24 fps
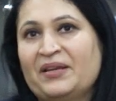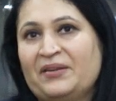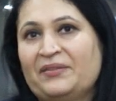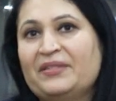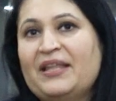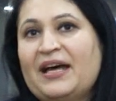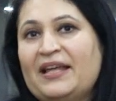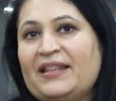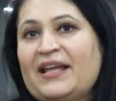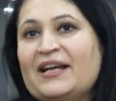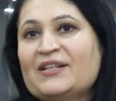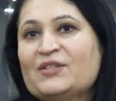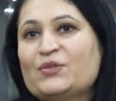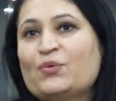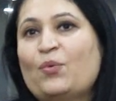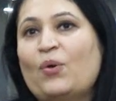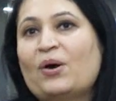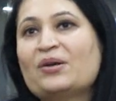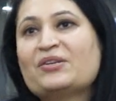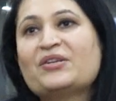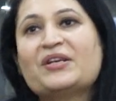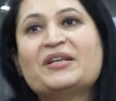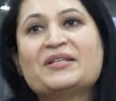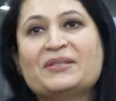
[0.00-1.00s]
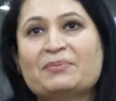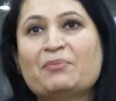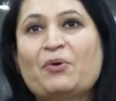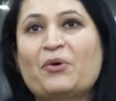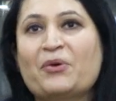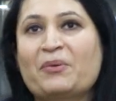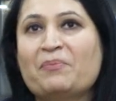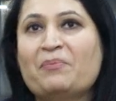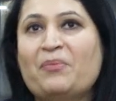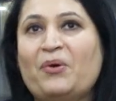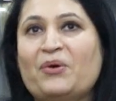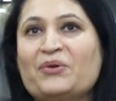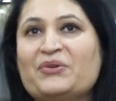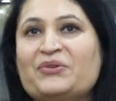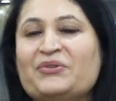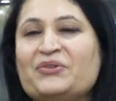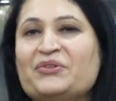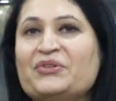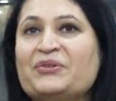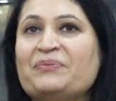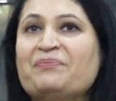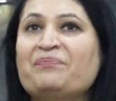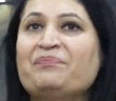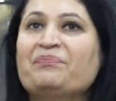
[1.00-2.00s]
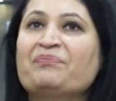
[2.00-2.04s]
That's what is more important.